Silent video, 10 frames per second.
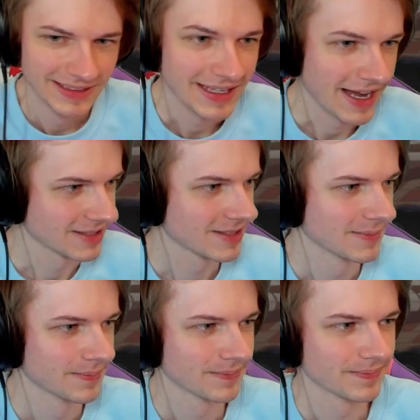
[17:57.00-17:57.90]
Yes.
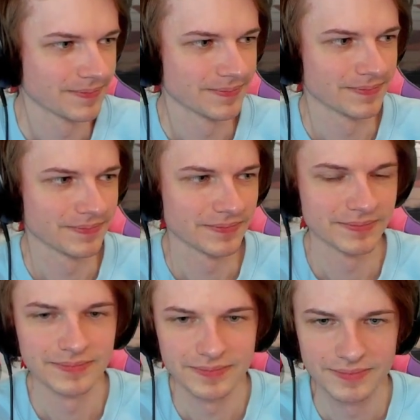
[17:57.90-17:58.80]

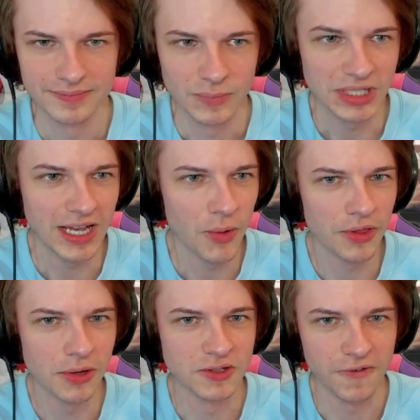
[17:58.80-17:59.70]
What the hell were
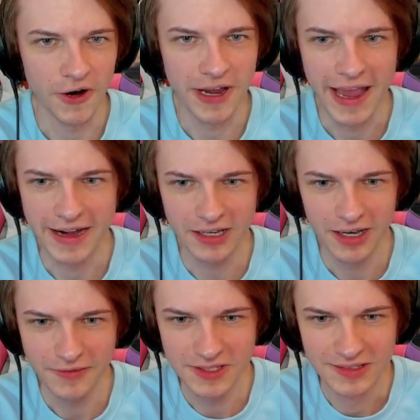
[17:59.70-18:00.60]
those, furry
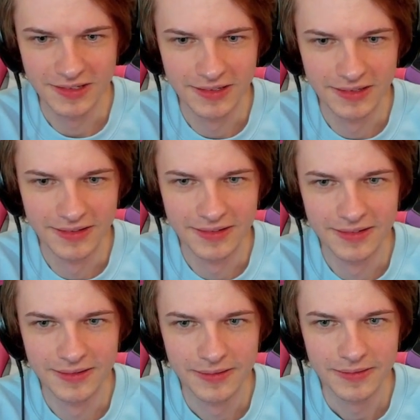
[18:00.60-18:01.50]
handcuffs?
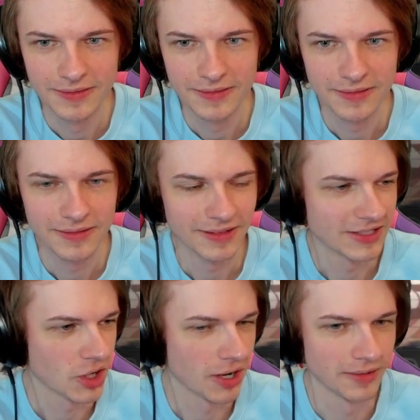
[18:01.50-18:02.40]
Let's
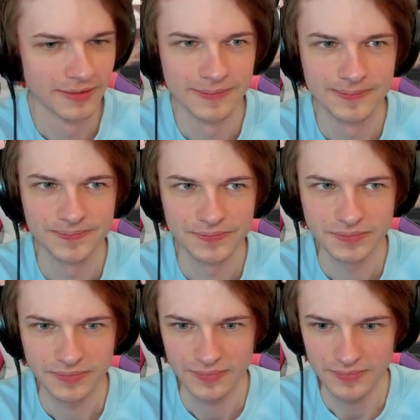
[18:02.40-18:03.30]
go.
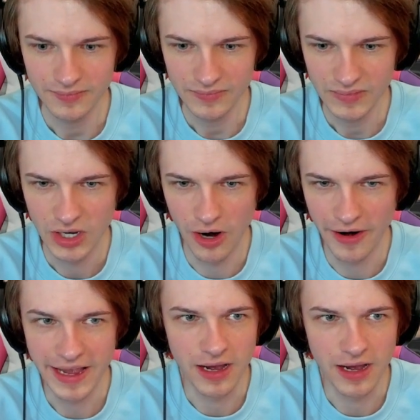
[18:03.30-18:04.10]
All right,